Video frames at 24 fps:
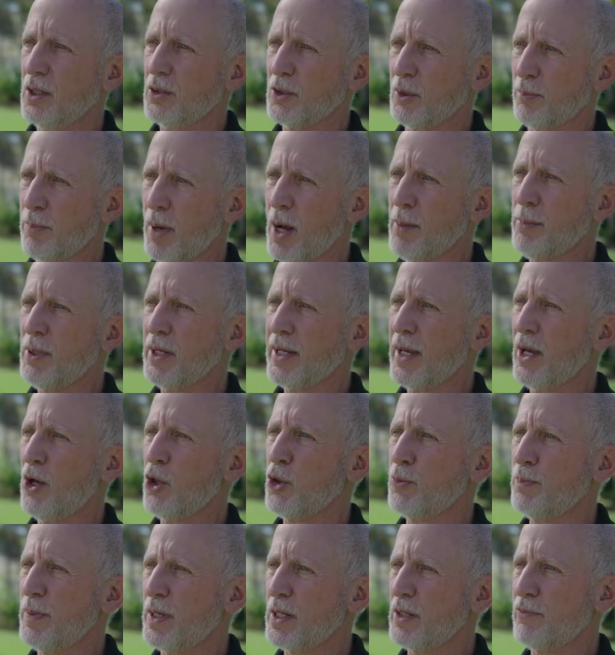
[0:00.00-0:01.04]
The public
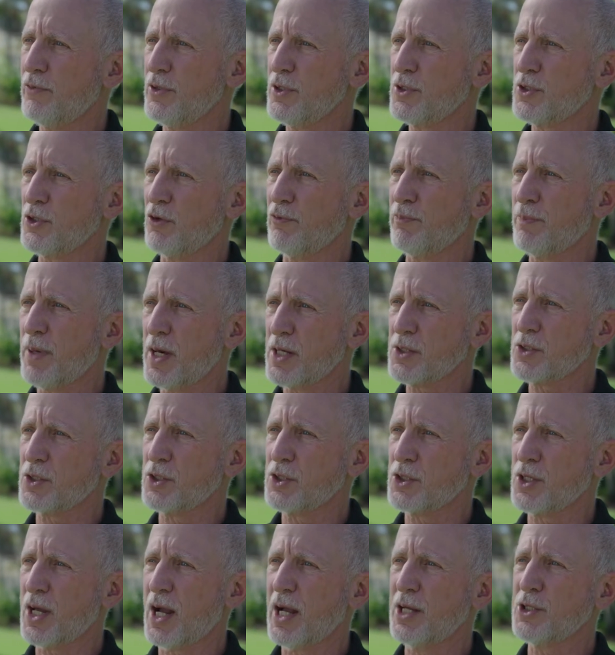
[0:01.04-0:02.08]
health benefits of
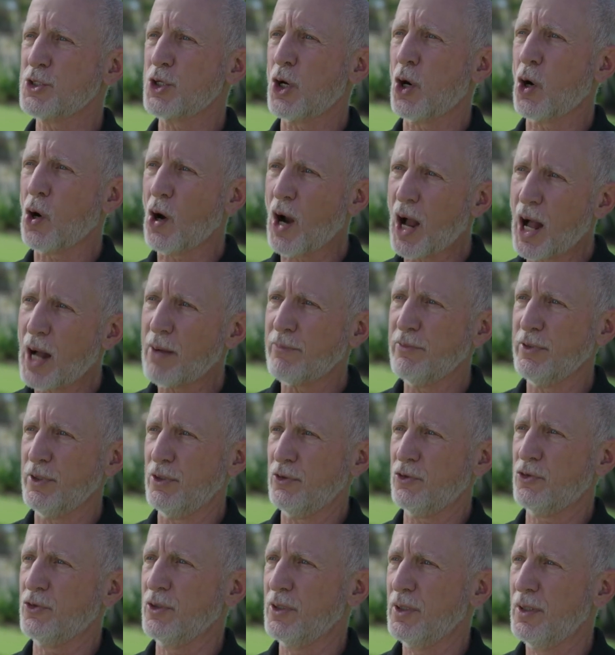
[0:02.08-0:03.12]
pesticides are
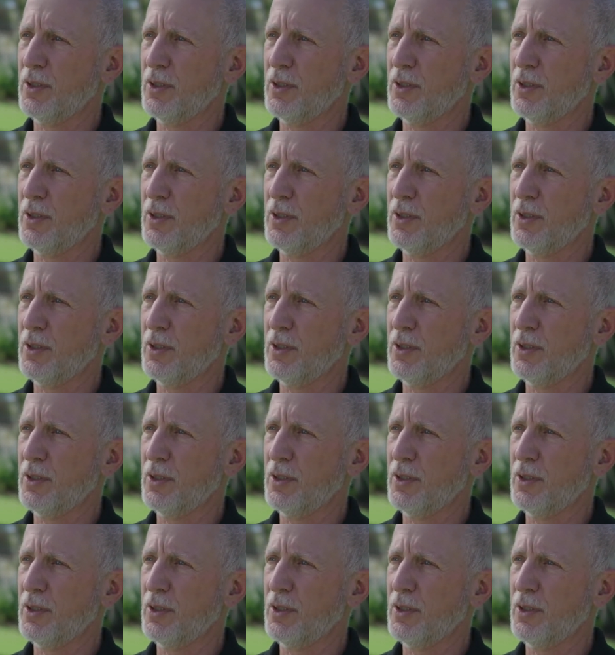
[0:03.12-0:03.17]
obvious.